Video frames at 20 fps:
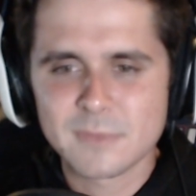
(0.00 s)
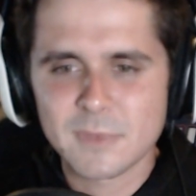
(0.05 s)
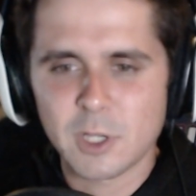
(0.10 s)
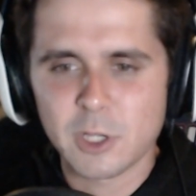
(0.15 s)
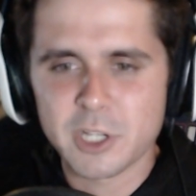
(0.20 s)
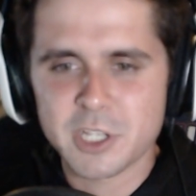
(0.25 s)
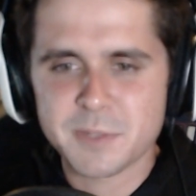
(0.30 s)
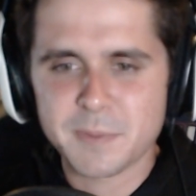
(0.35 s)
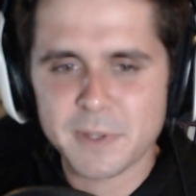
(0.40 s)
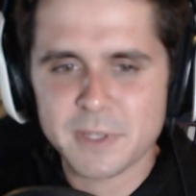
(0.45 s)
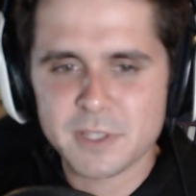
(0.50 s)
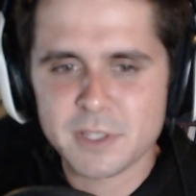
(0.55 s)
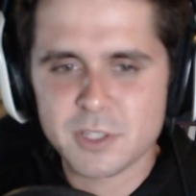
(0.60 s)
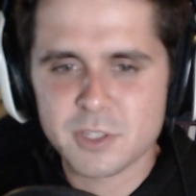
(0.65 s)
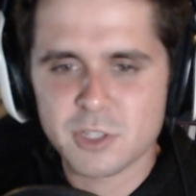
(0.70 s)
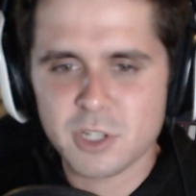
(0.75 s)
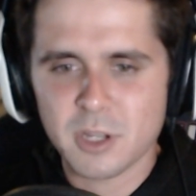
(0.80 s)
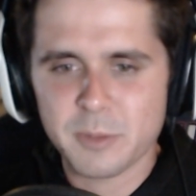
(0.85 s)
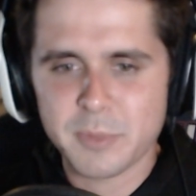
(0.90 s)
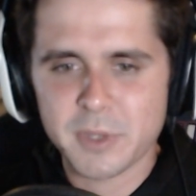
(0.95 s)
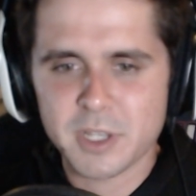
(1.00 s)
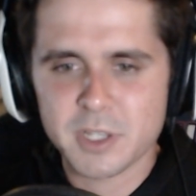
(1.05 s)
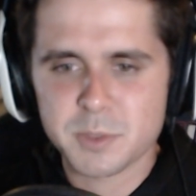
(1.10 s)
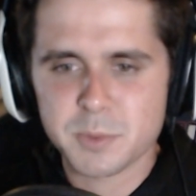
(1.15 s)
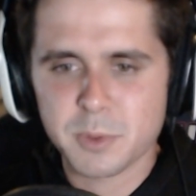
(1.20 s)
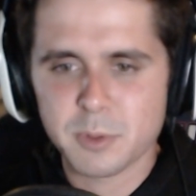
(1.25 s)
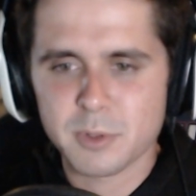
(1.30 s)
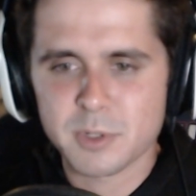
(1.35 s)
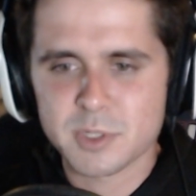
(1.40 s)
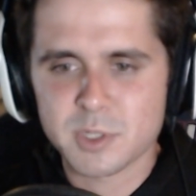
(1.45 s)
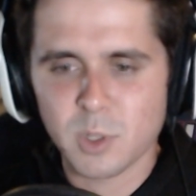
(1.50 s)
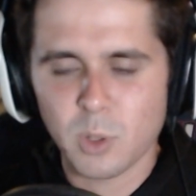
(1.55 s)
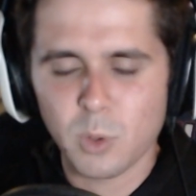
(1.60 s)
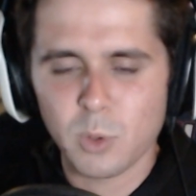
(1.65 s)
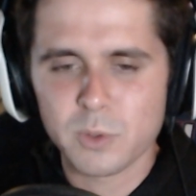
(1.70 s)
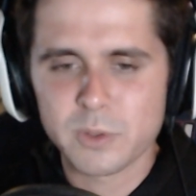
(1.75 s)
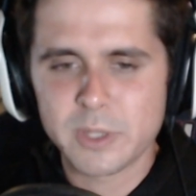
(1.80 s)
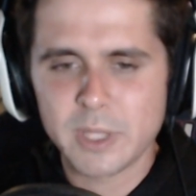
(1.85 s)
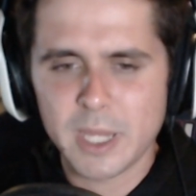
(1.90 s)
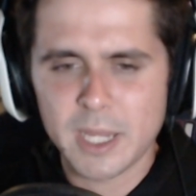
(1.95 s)
Only expected the job because we were
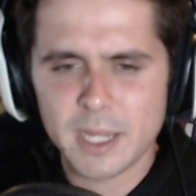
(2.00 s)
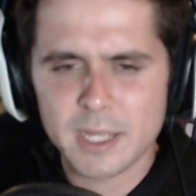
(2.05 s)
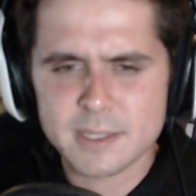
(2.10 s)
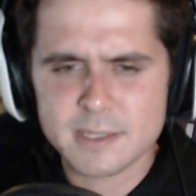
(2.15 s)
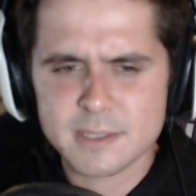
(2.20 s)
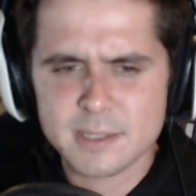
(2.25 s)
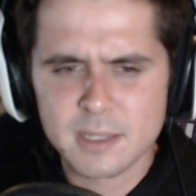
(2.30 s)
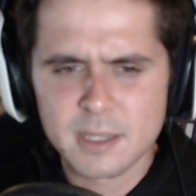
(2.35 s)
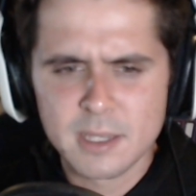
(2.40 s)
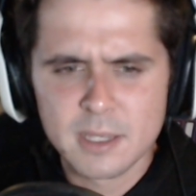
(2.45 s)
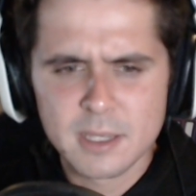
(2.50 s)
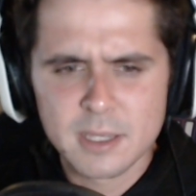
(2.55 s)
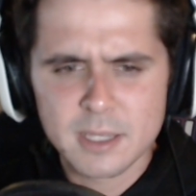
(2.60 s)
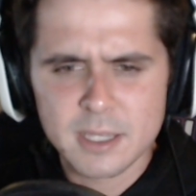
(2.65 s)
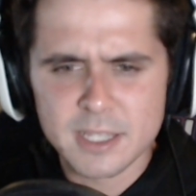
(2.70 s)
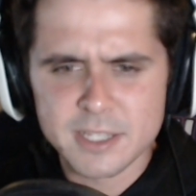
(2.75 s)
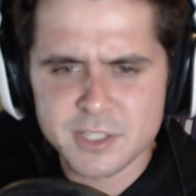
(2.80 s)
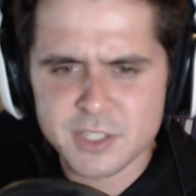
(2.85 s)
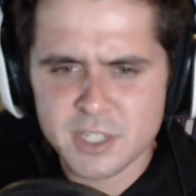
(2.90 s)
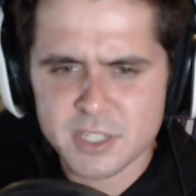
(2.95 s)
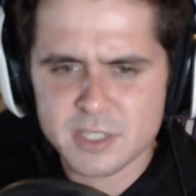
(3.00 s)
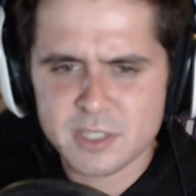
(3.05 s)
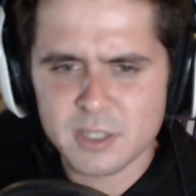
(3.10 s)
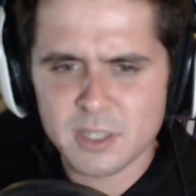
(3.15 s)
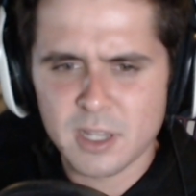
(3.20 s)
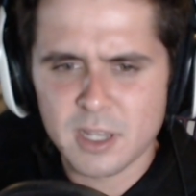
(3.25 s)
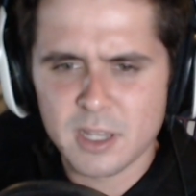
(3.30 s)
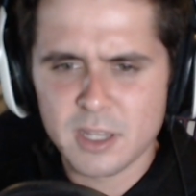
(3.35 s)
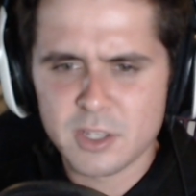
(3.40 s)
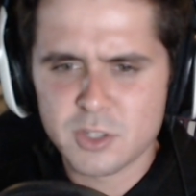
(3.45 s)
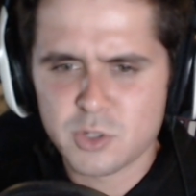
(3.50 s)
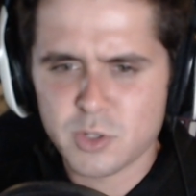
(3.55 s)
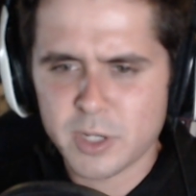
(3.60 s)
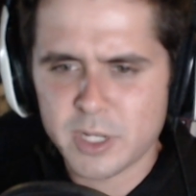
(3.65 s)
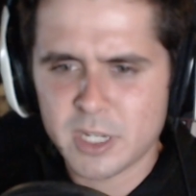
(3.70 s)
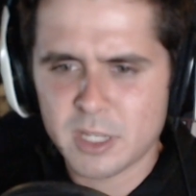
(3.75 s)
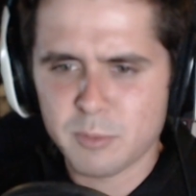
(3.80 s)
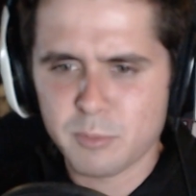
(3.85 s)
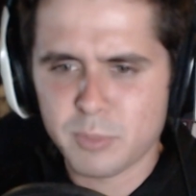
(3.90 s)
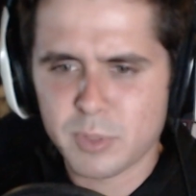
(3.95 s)
told that it's just
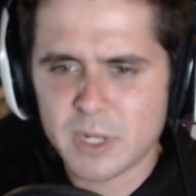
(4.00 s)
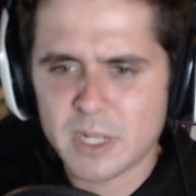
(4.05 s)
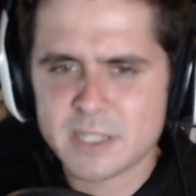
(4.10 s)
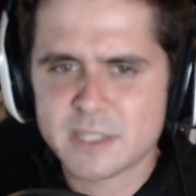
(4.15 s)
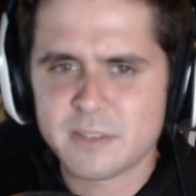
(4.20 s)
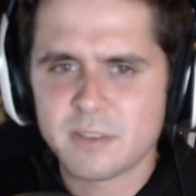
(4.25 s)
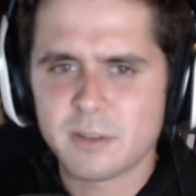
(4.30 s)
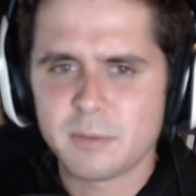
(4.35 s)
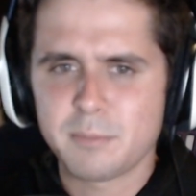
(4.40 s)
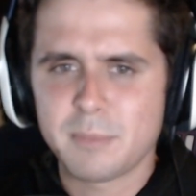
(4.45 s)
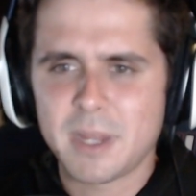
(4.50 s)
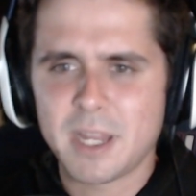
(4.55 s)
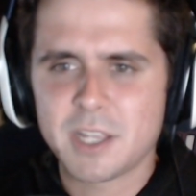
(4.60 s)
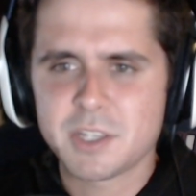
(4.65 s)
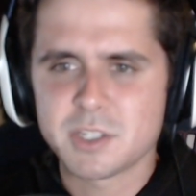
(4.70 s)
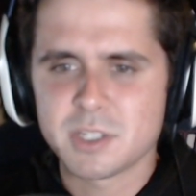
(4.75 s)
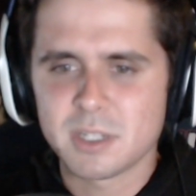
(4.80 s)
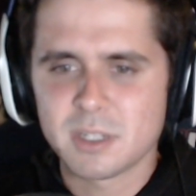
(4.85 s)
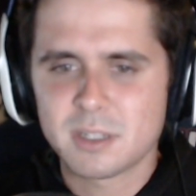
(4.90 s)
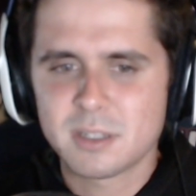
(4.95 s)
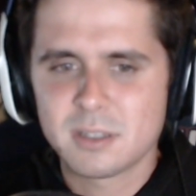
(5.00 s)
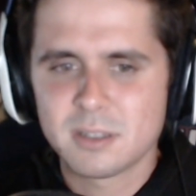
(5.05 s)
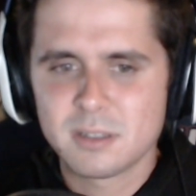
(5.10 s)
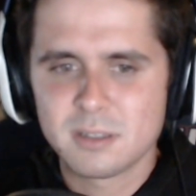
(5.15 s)
draining brats of their magic.